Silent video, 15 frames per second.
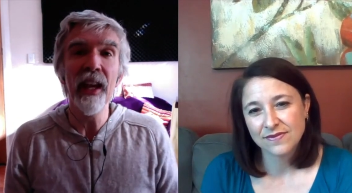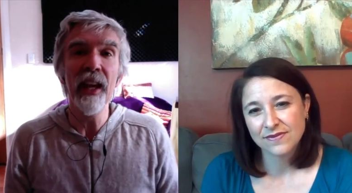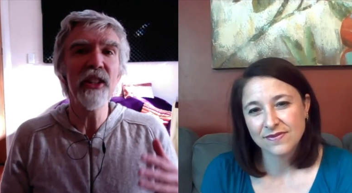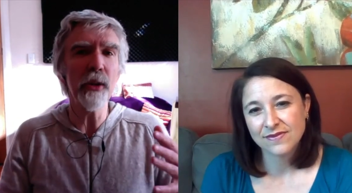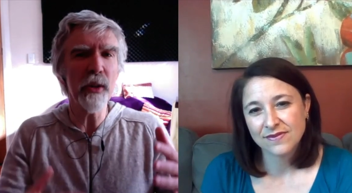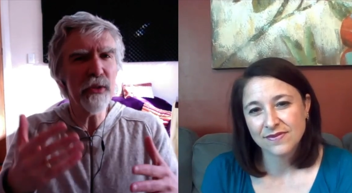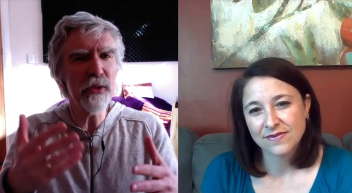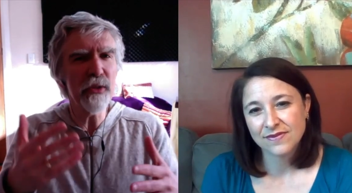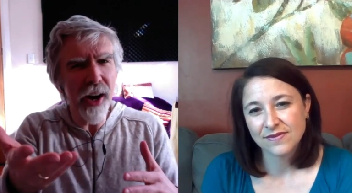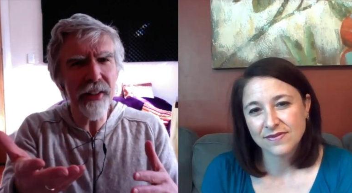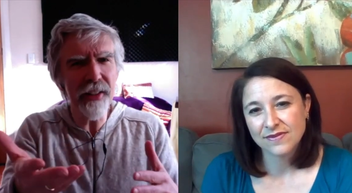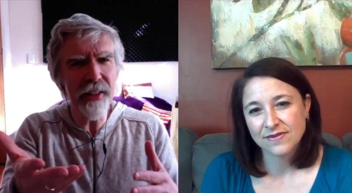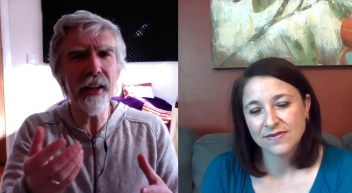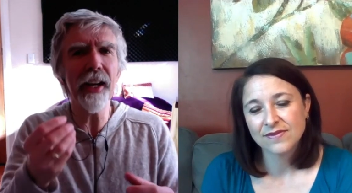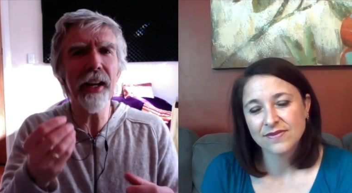Speaker 1: so it's
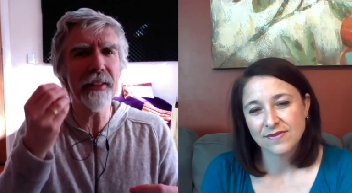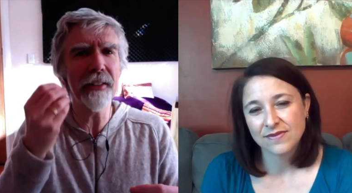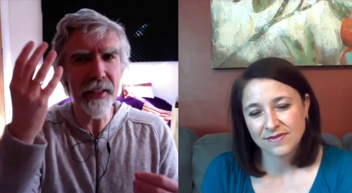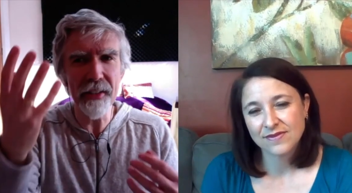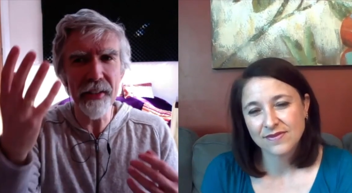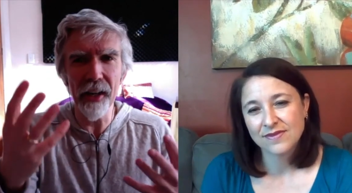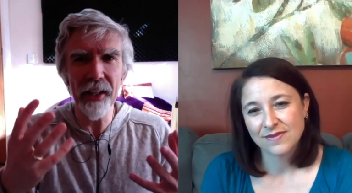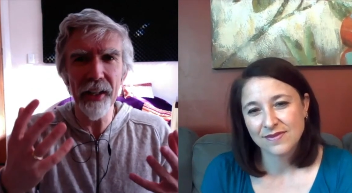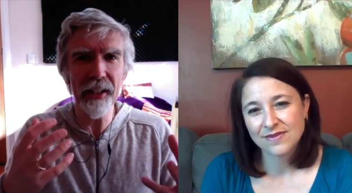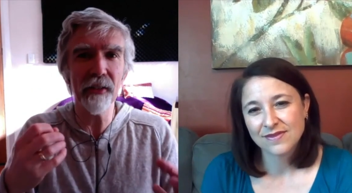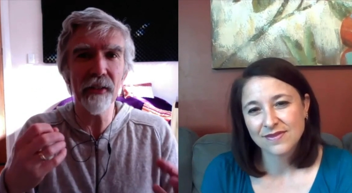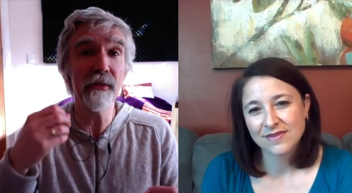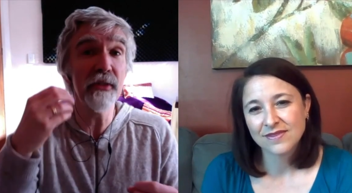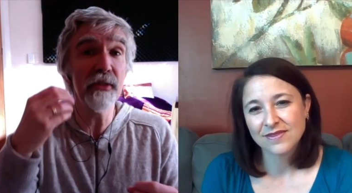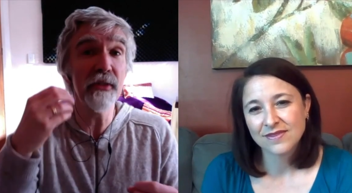rather like this
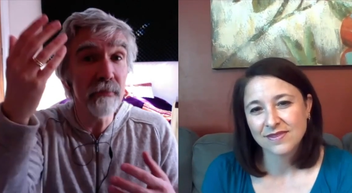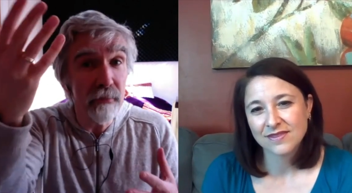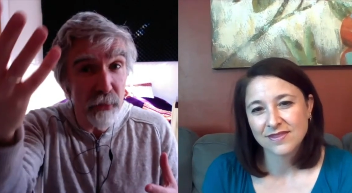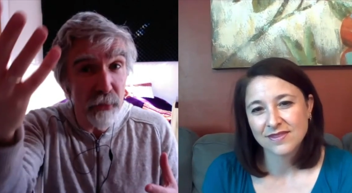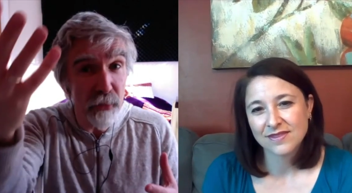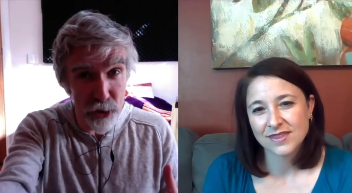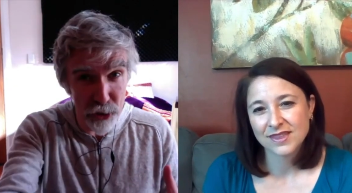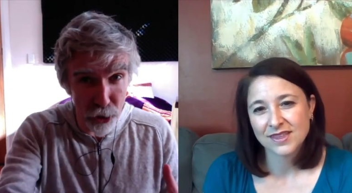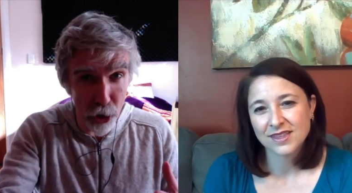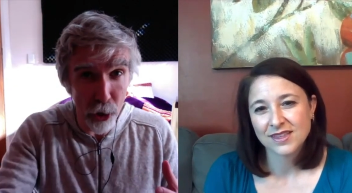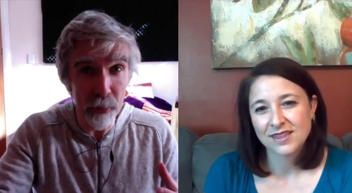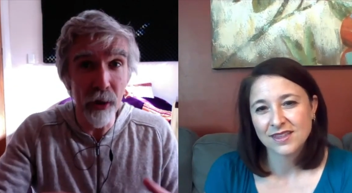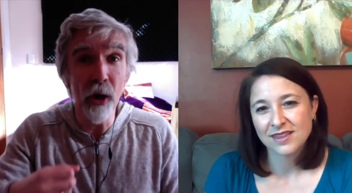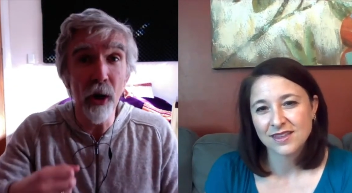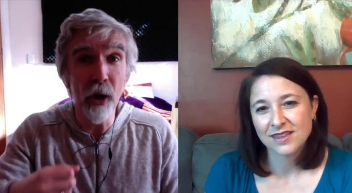idea of the
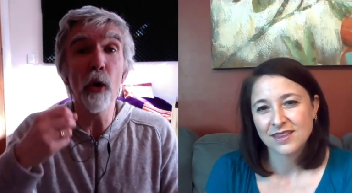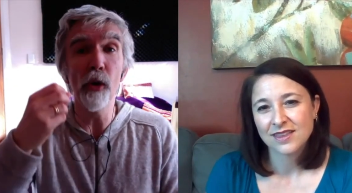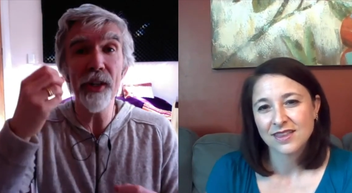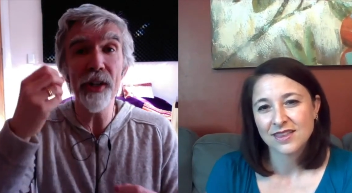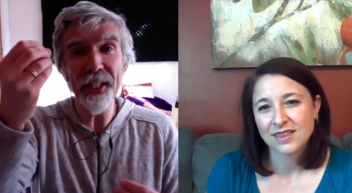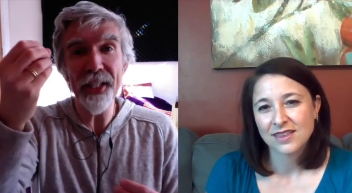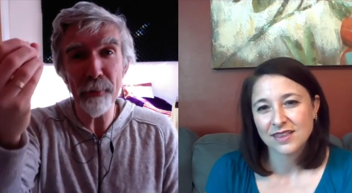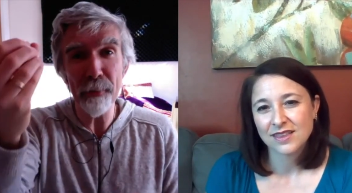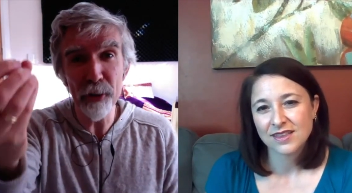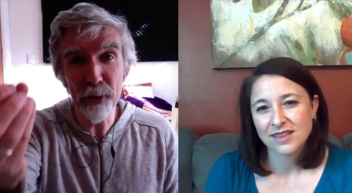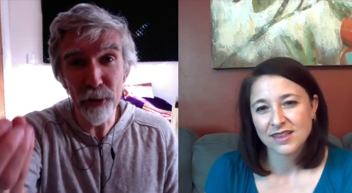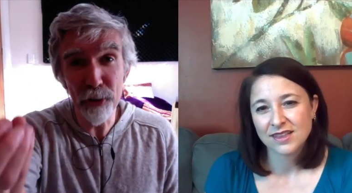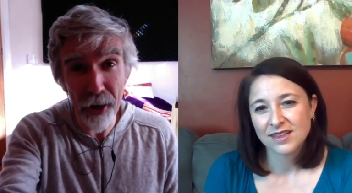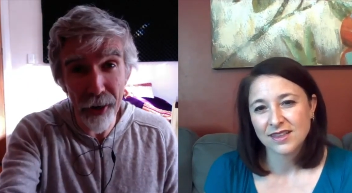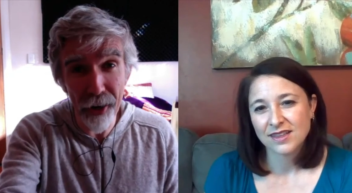sob or a deep
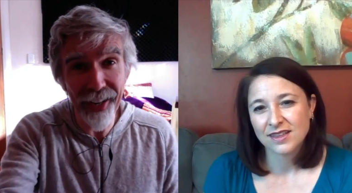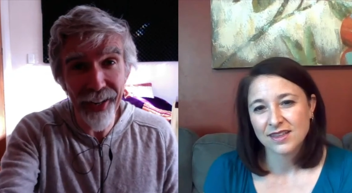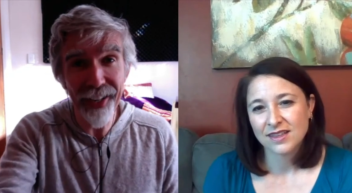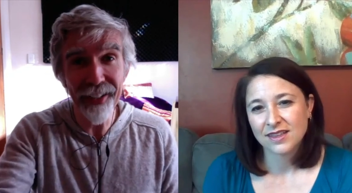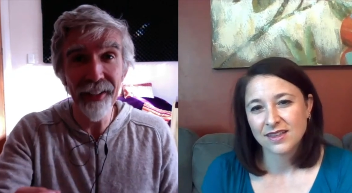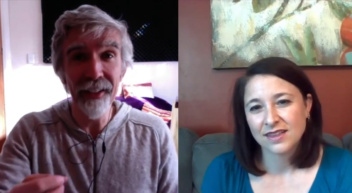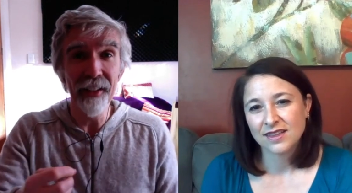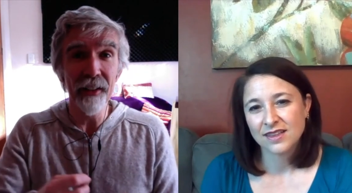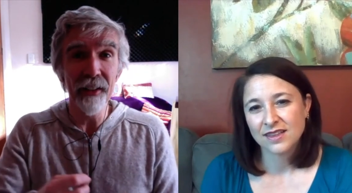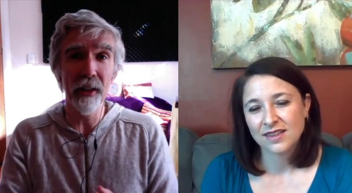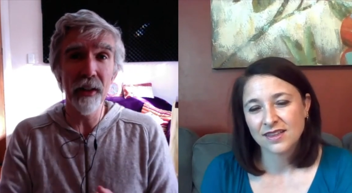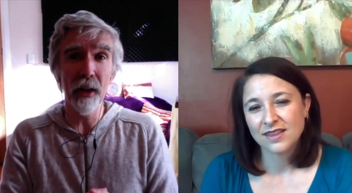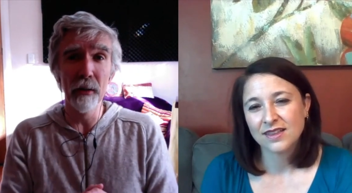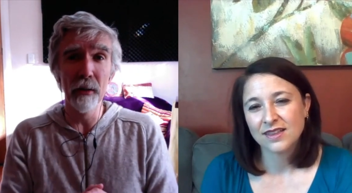cry you know